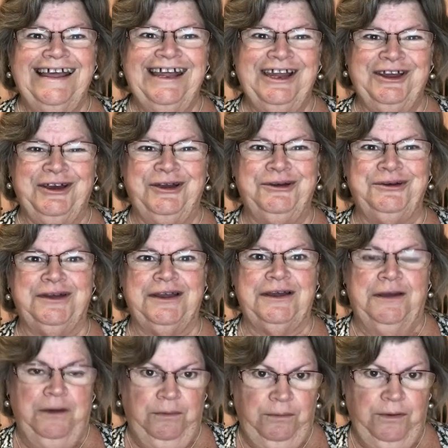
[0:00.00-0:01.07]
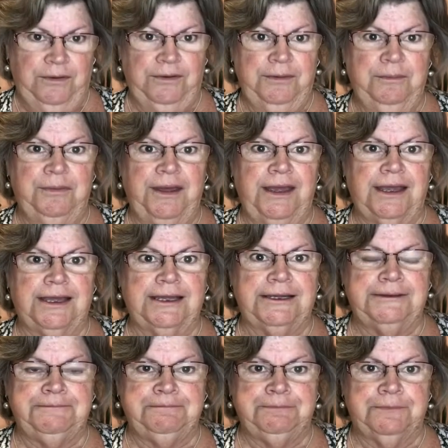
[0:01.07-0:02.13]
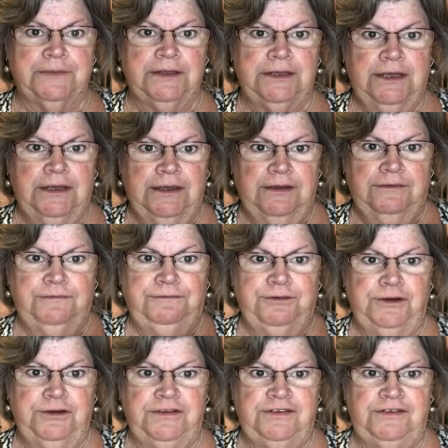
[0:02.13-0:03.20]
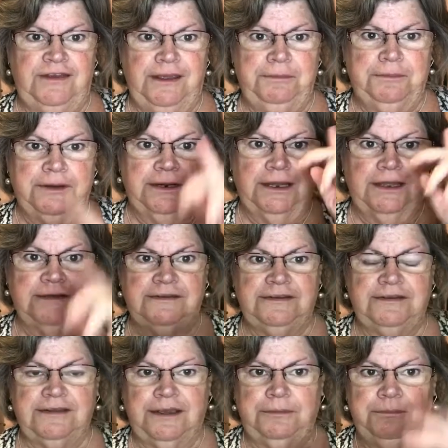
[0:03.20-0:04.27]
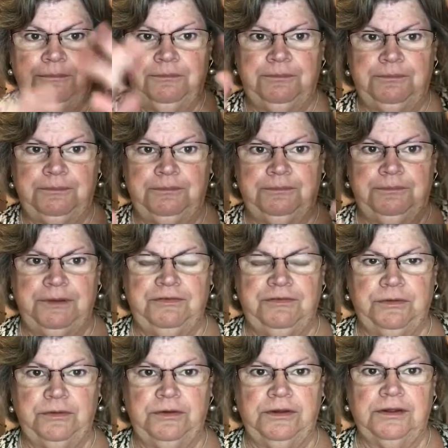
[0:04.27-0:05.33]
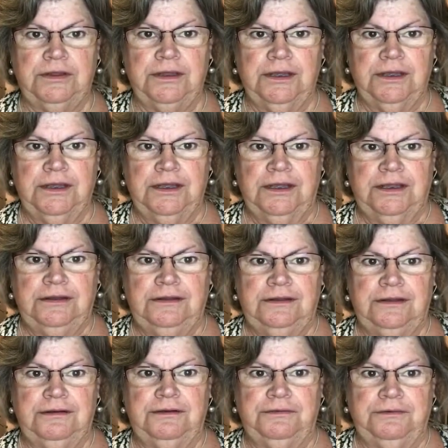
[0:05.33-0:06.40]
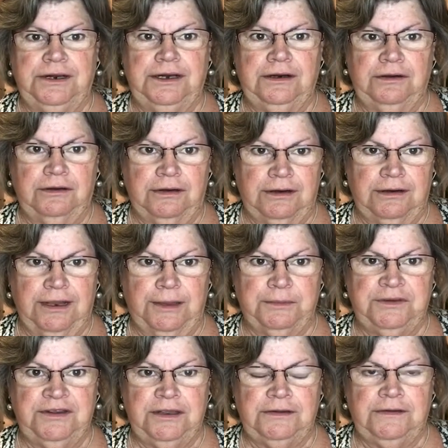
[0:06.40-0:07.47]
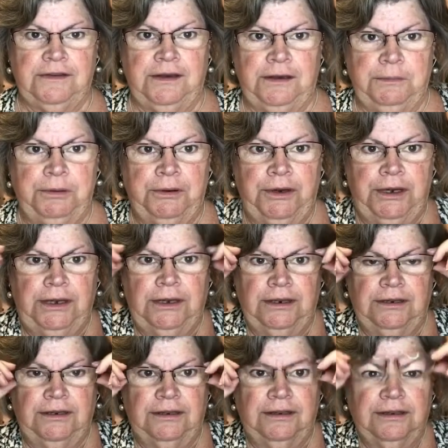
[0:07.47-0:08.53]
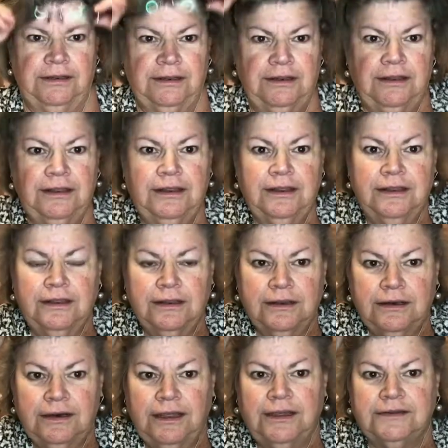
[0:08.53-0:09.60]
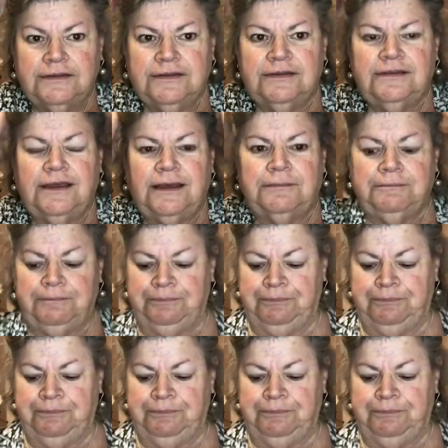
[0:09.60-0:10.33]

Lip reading: Hello, welcome back. First step, glasses up before the ring light upsets anybody. Glasses up.